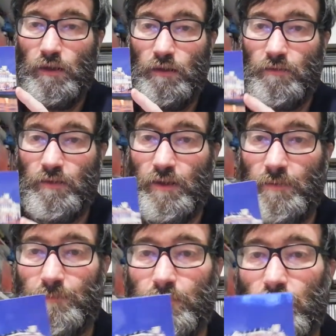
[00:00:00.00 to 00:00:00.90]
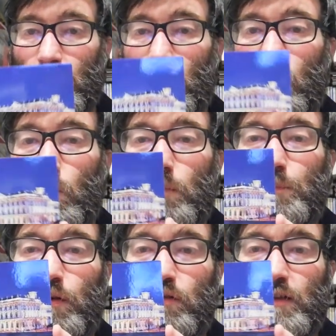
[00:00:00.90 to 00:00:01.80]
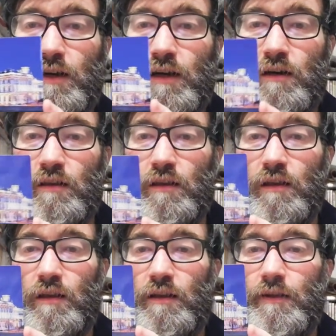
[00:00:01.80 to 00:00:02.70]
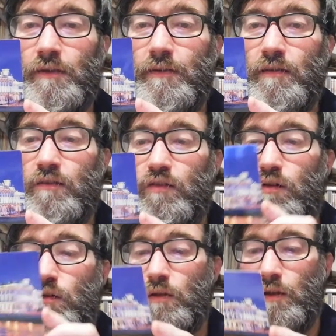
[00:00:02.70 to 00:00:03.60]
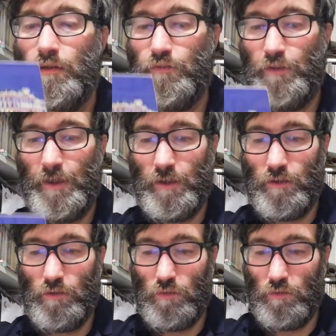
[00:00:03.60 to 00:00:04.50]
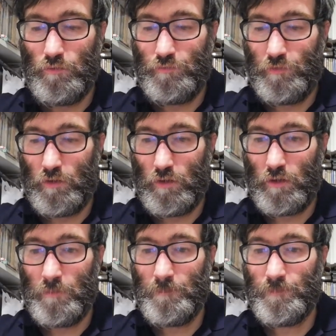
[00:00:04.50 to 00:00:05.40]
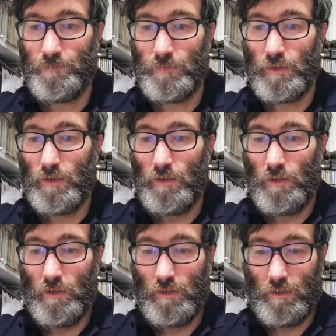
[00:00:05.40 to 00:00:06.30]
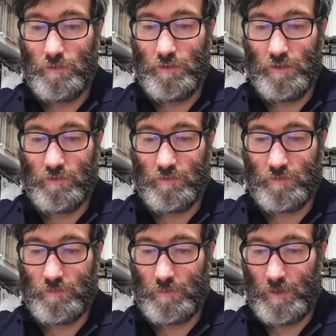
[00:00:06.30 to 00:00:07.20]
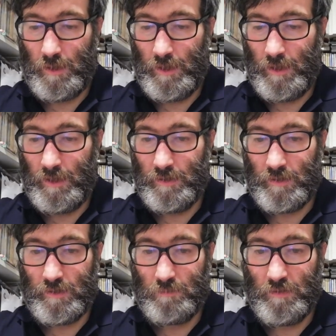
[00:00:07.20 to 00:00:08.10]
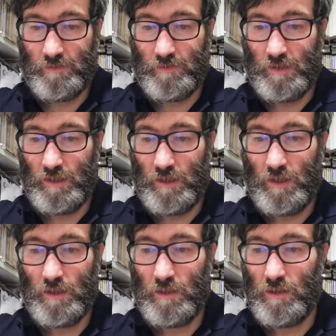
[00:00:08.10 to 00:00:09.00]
It's a cool postcard, so thank you for this. And let me see,